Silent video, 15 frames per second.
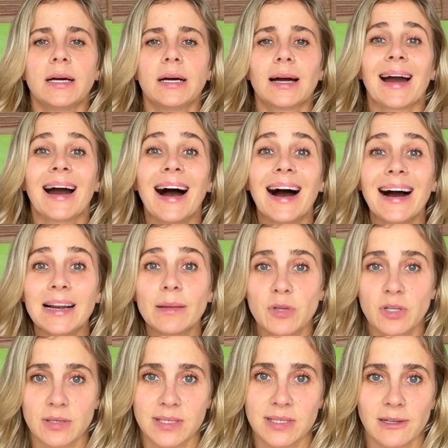Calm
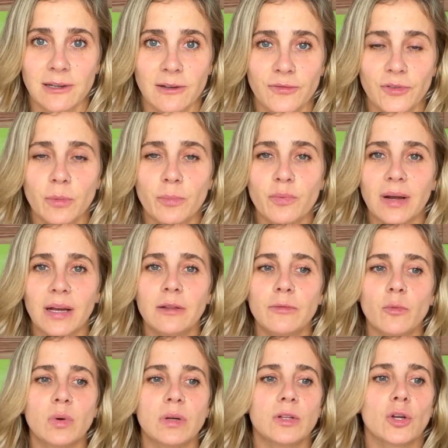yourself. Your
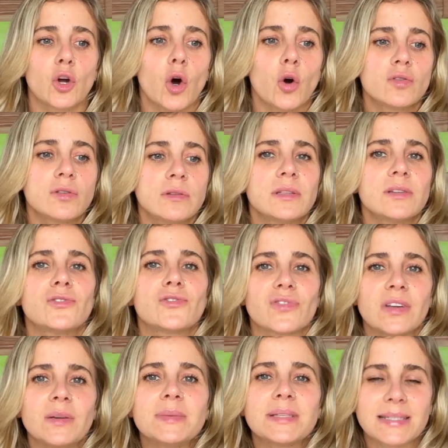brain will go to the
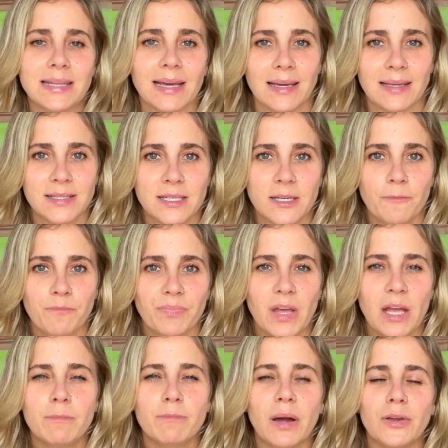dream state.
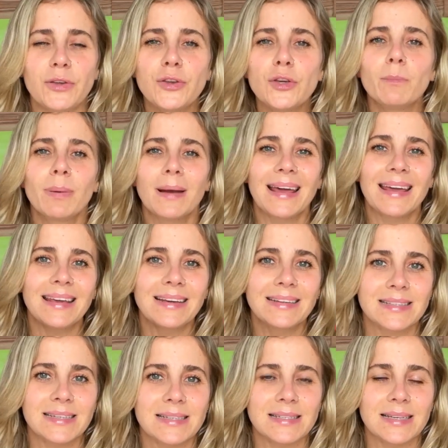And by you playing
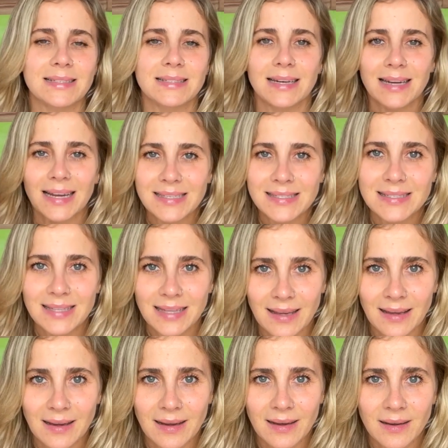this as the last
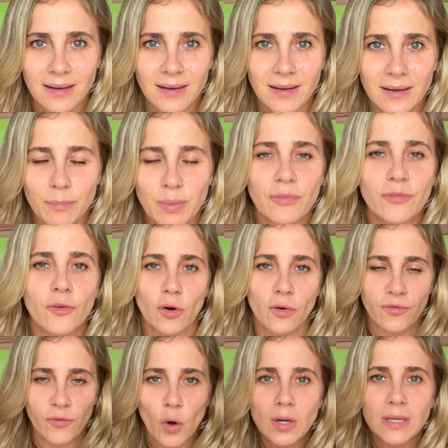thing before
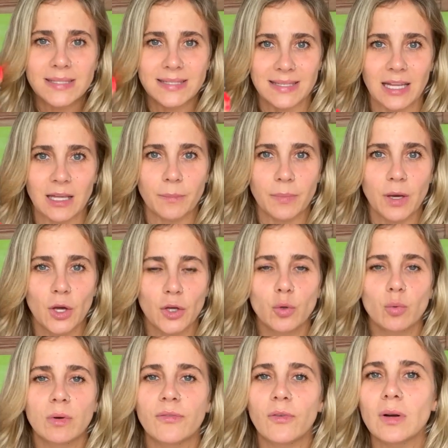fall asleep, you
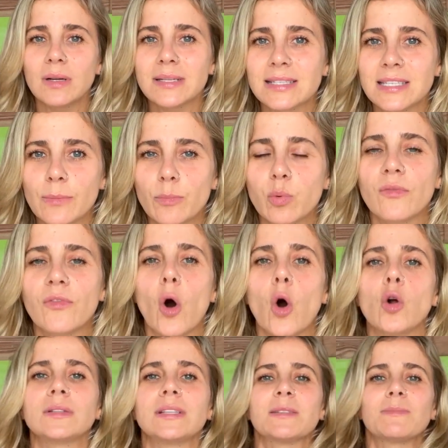will fall asleep with
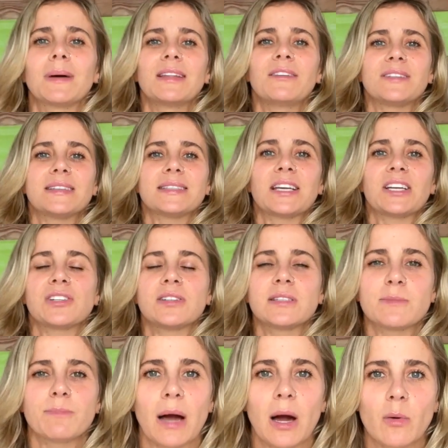all these manifestations
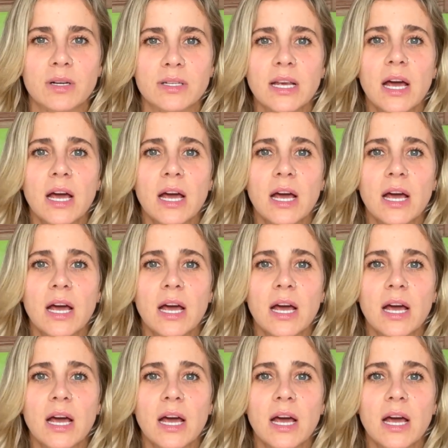powers